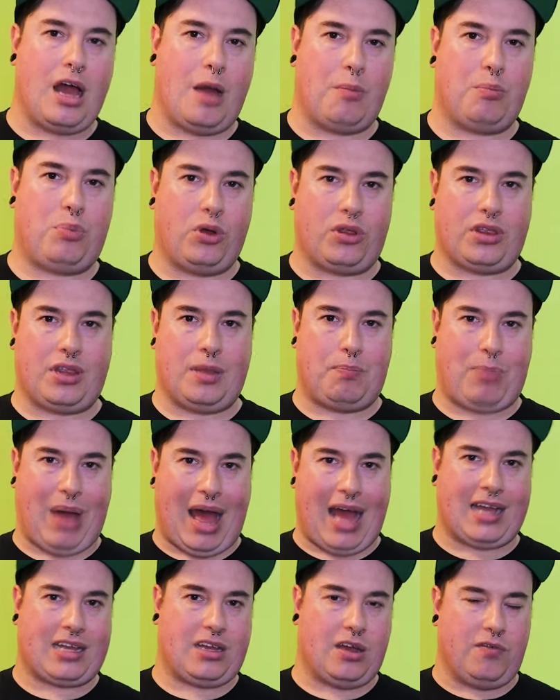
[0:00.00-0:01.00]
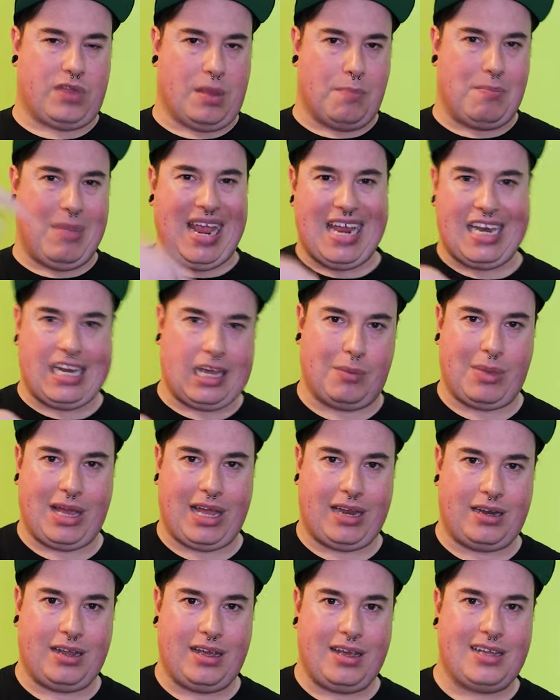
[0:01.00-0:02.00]
and put the back of the medium
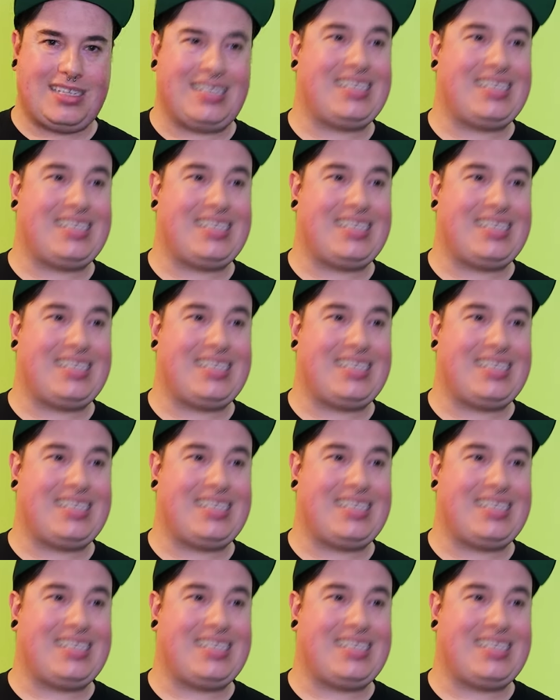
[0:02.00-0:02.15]
in